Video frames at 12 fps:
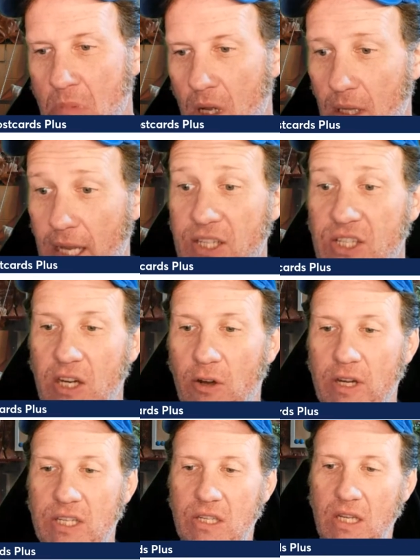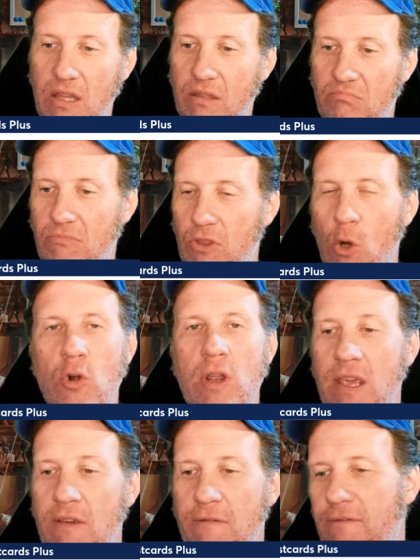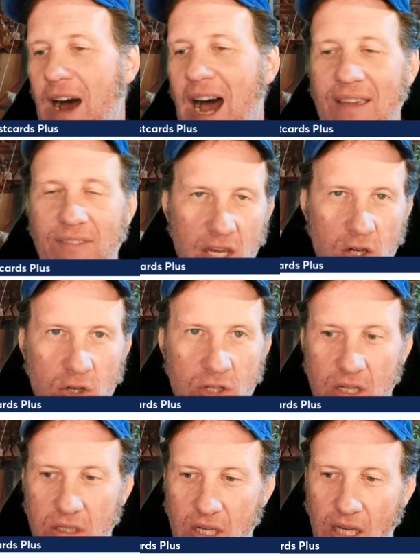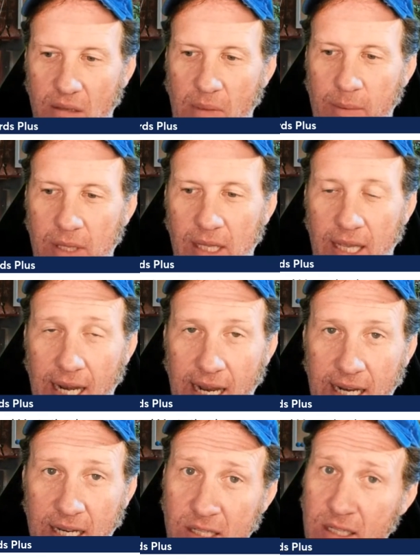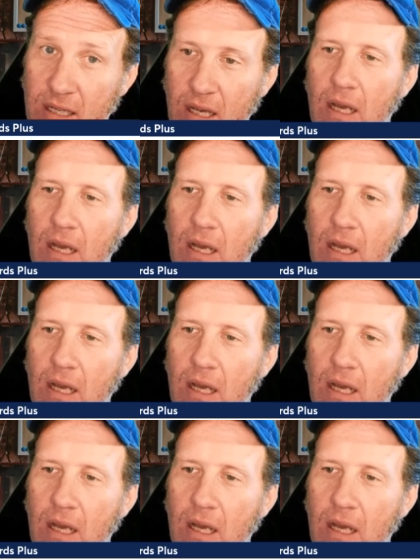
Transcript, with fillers: like seriously 35 years since like maybe the late 80s.